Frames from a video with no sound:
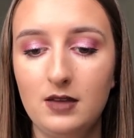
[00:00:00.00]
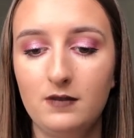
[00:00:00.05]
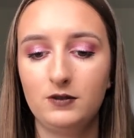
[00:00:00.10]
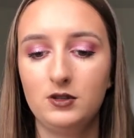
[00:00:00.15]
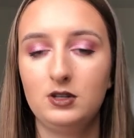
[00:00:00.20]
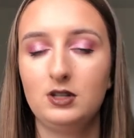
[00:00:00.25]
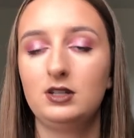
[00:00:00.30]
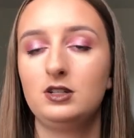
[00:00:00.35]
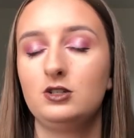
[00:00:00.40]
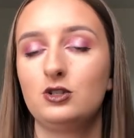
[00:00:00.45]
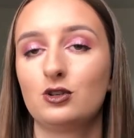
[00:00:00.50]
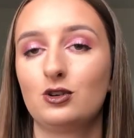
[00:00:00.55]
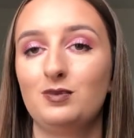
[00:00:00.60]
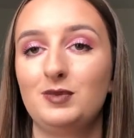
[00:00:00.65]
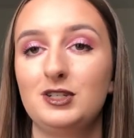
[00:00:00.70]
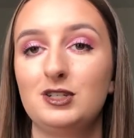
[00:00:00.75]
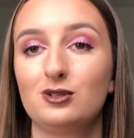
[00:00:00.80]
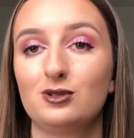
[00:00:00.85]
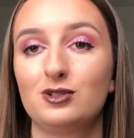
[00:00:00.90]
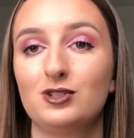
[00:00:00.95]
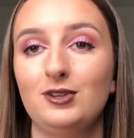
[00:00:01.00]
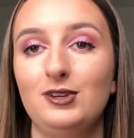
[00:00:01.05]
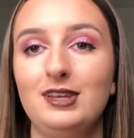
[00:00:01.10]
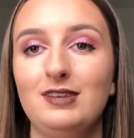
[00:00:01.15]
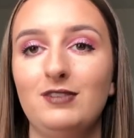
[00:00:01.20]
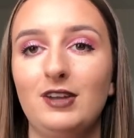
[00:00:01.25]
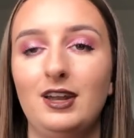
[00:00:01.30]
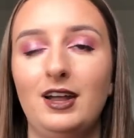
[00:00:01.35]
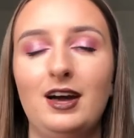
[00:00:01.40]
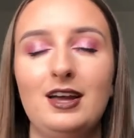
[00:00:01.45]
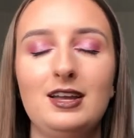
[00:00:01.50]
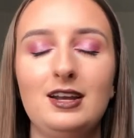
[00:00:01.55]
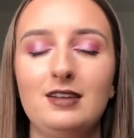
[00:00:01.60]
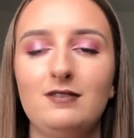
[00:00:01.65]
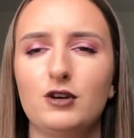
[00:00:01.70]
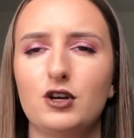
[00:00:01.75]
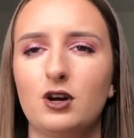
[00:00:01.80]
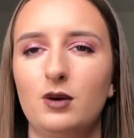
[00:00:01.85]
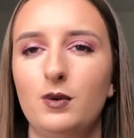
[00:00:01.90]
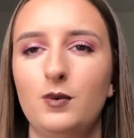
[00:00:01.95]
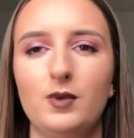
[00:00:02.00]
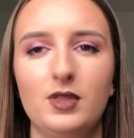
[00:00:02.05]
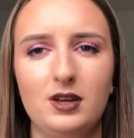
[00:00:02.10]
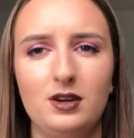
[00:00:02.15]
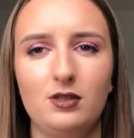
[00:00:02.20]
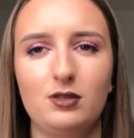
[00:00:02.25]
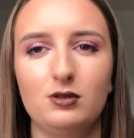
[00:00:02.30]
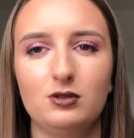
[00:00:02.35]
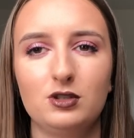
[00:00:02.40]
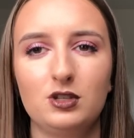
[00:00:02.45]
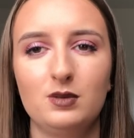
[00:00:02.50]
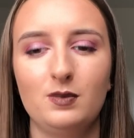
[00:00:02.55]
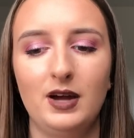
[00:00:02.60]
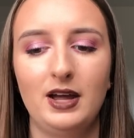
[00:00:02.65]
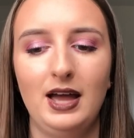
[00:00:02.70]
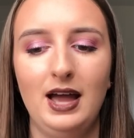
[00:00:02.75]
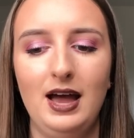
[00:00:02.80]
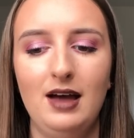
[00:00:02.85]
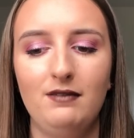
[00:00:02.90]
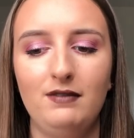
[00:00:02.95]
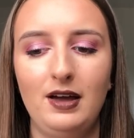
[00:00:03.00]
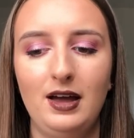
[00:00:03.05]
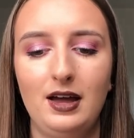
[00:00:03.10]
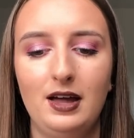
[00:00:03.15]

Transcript: If you did enjoy, be sure to leave a like, leave a comment with any thoughts you might have,